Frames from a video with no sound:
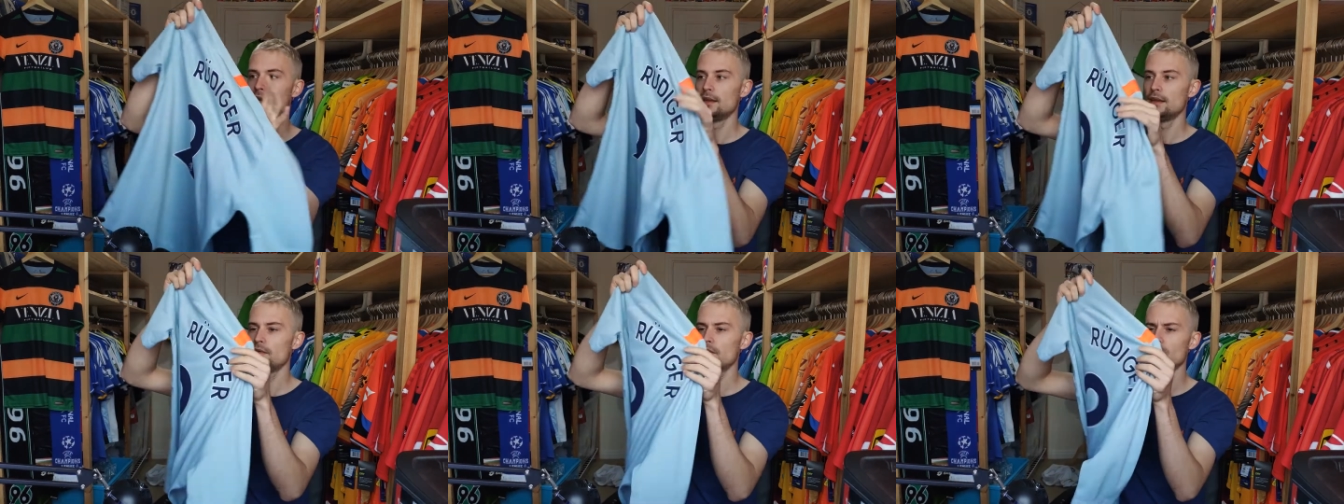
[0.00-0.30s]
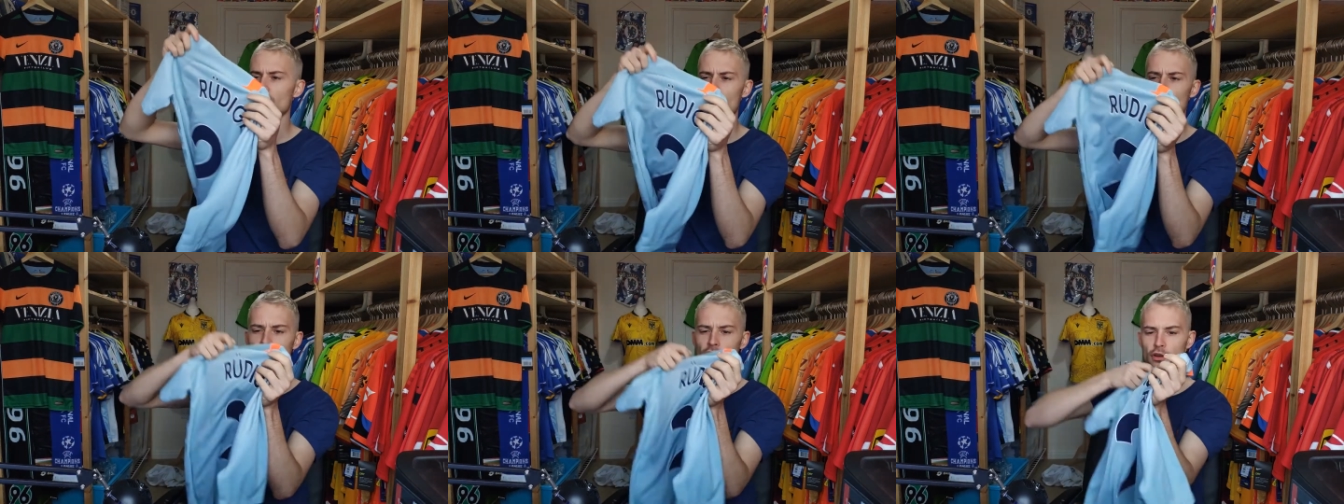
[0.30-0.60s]
Even
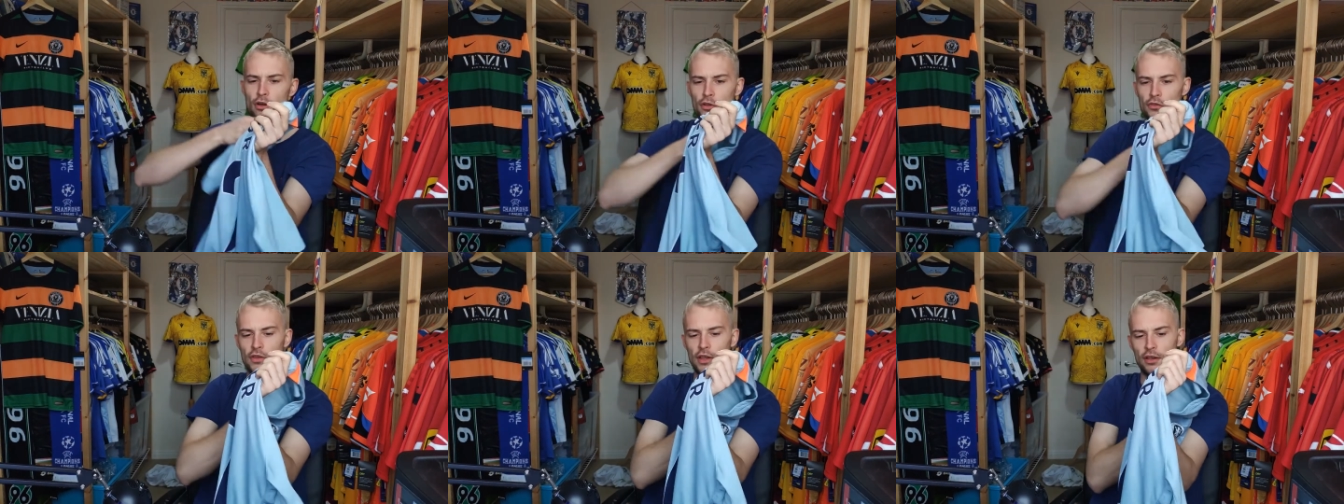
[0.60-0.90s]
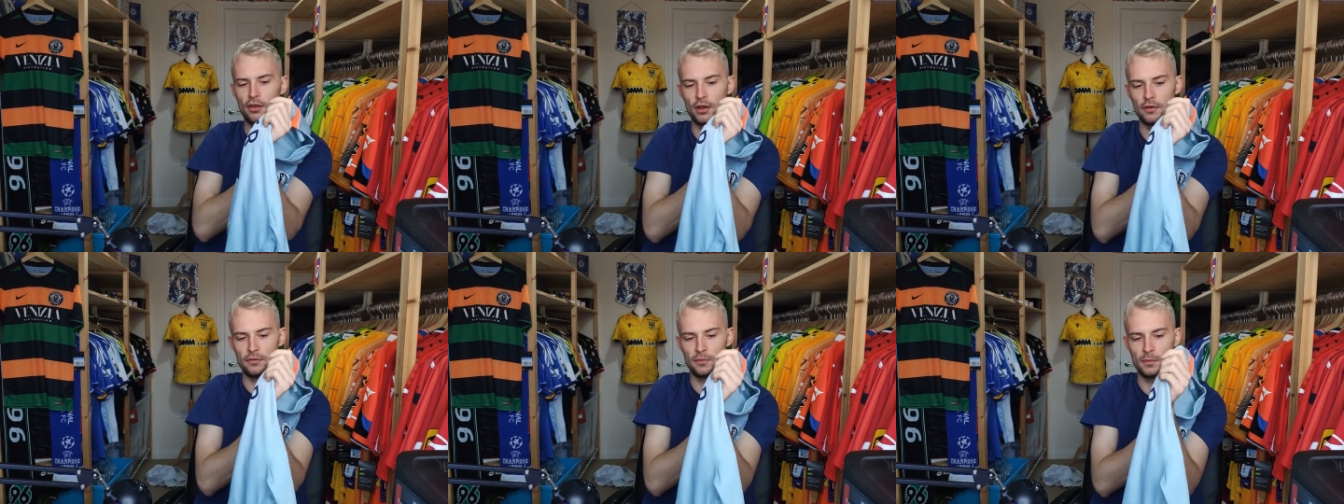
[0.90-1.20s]
though, of course, I
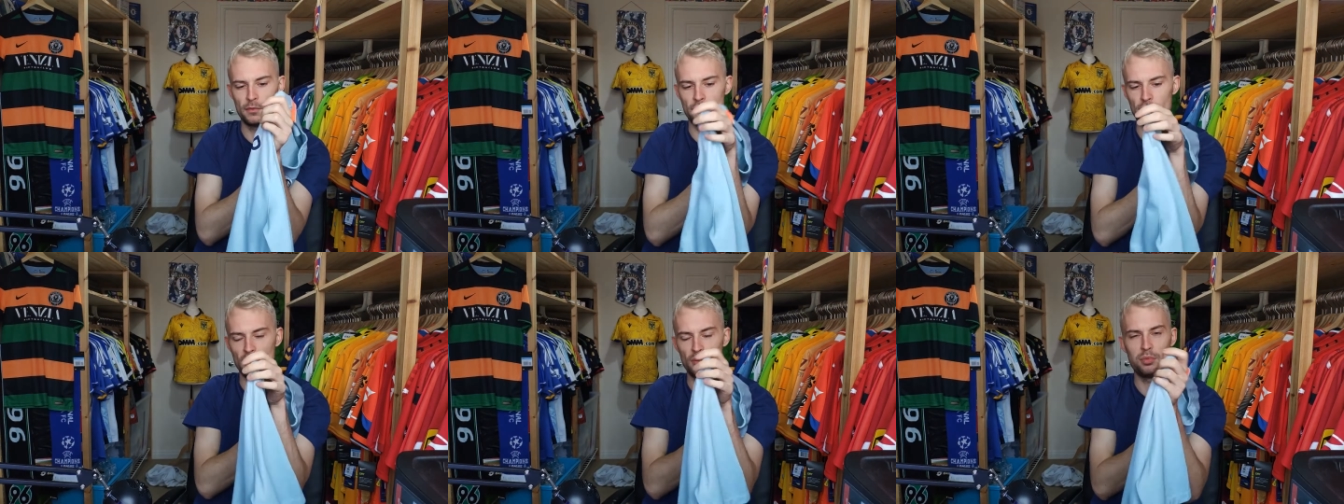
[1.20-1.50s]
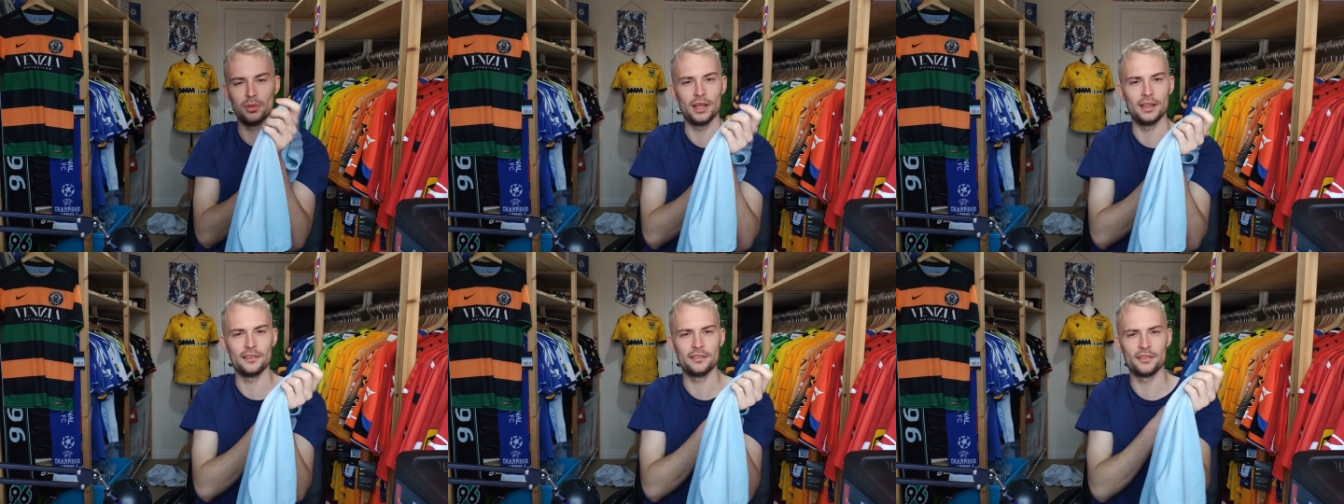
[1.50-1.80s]
got it from the real
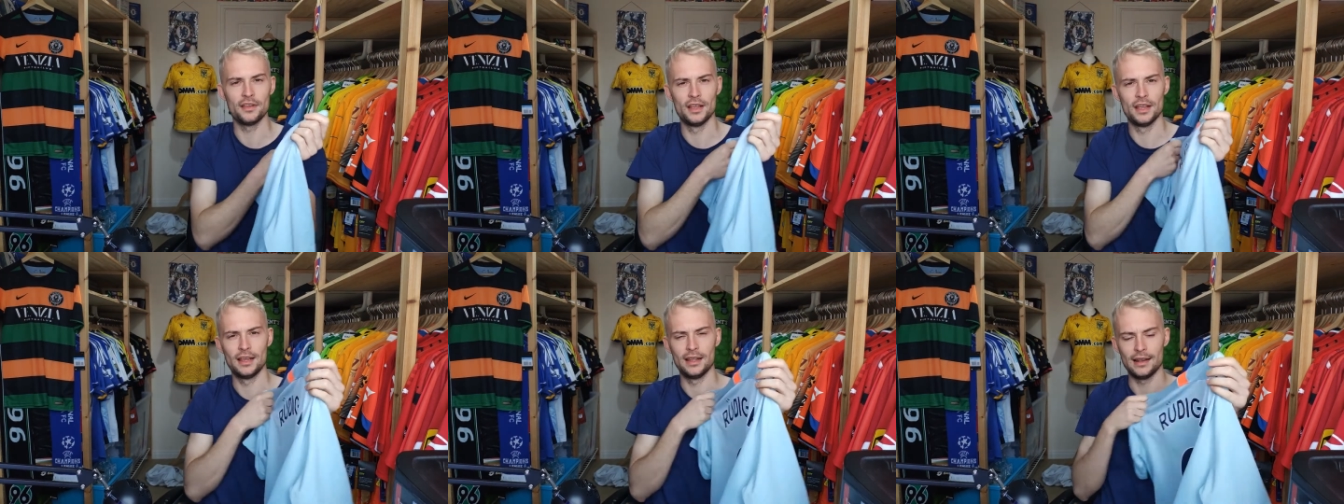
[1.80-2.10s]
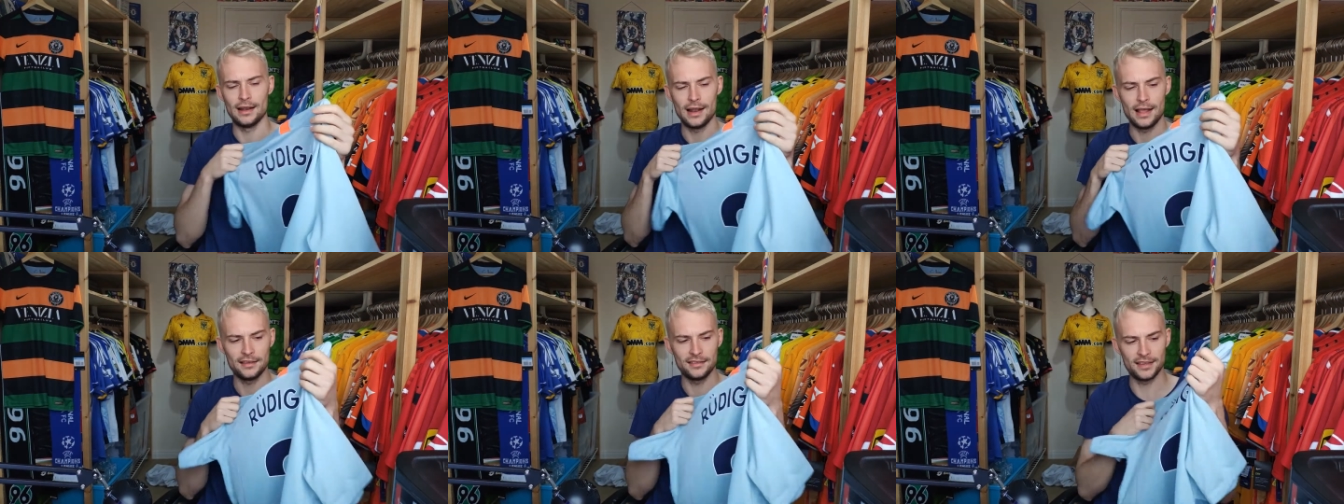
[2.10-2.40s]
place
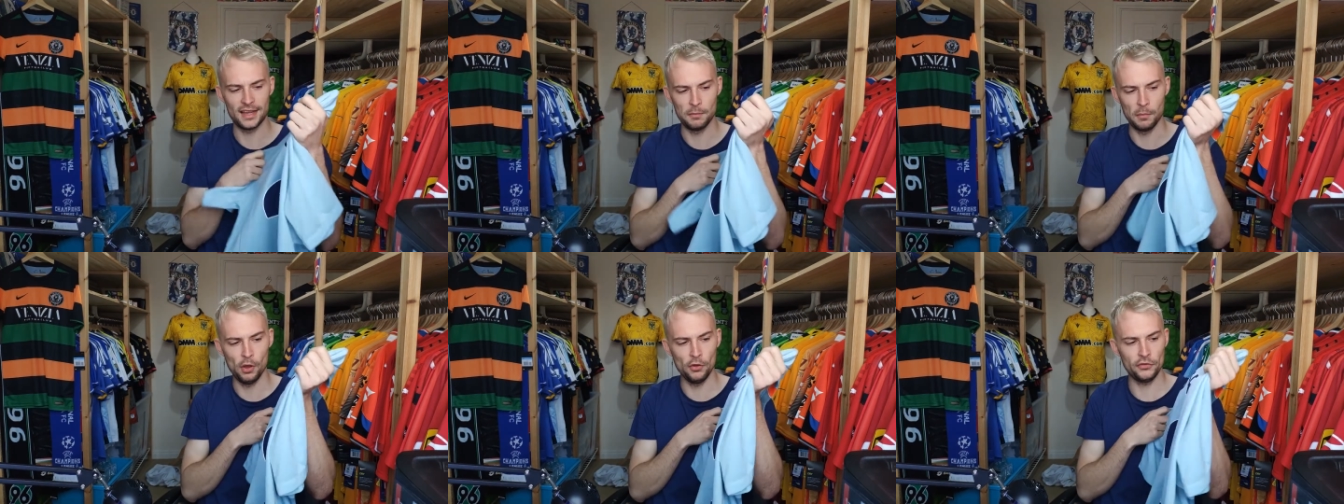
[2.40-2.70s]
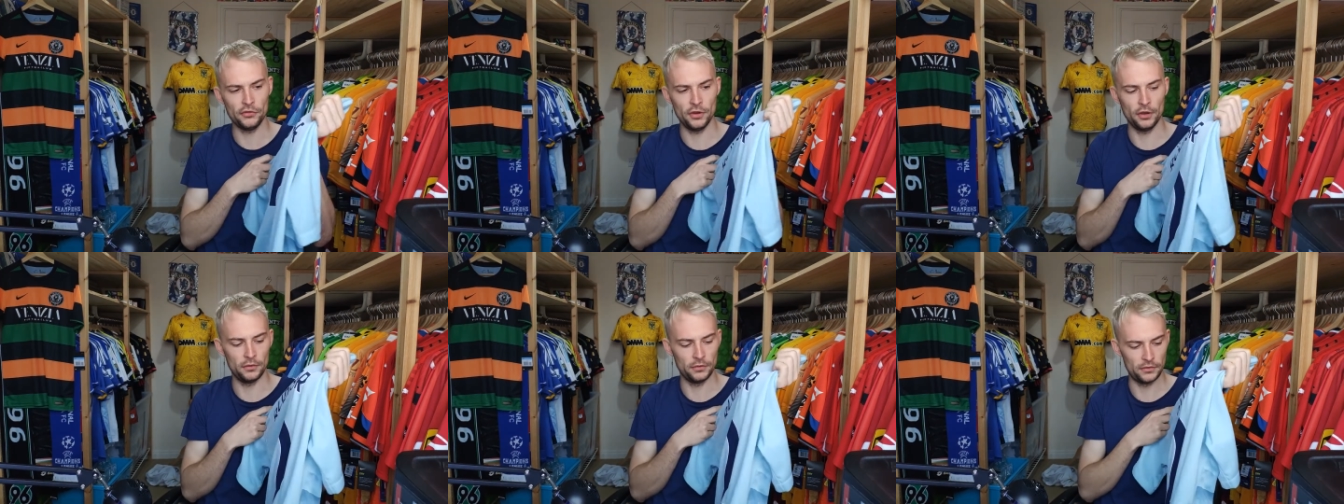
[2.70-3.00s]
last time
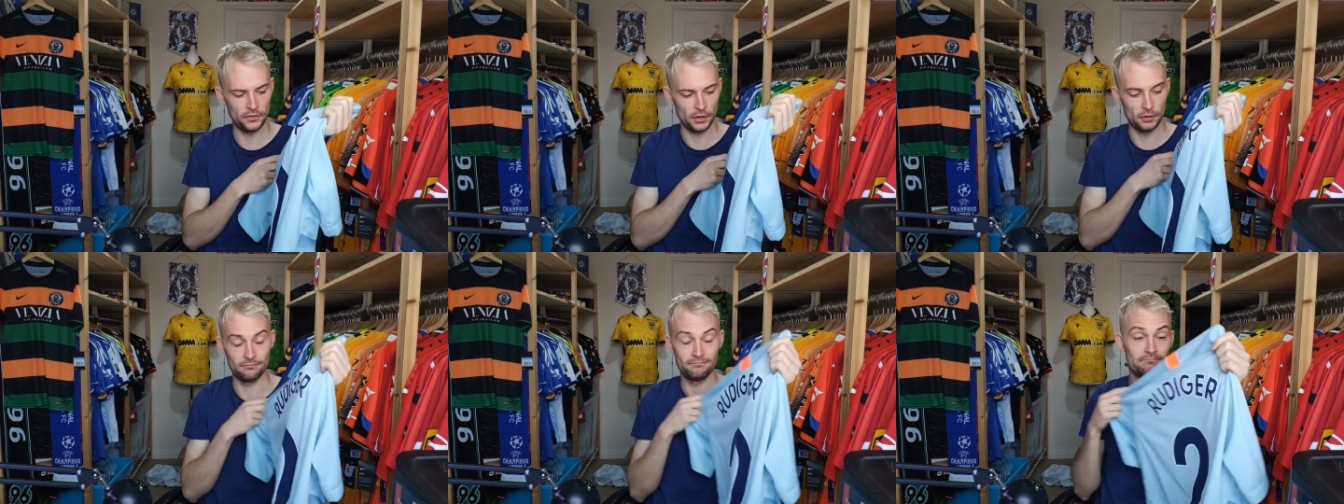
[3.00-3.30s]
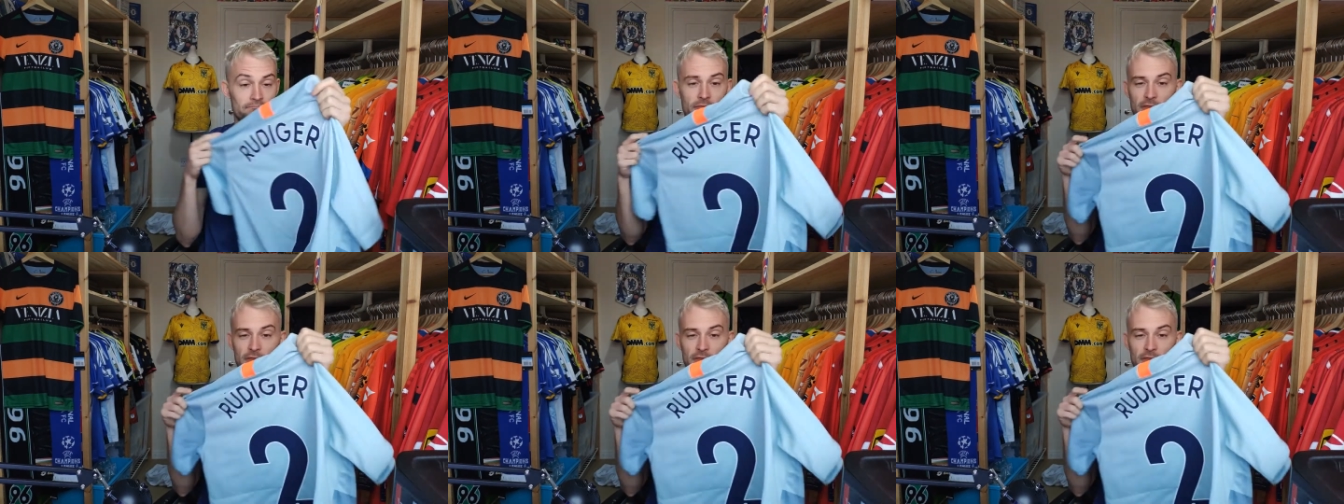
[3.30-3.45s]
also. So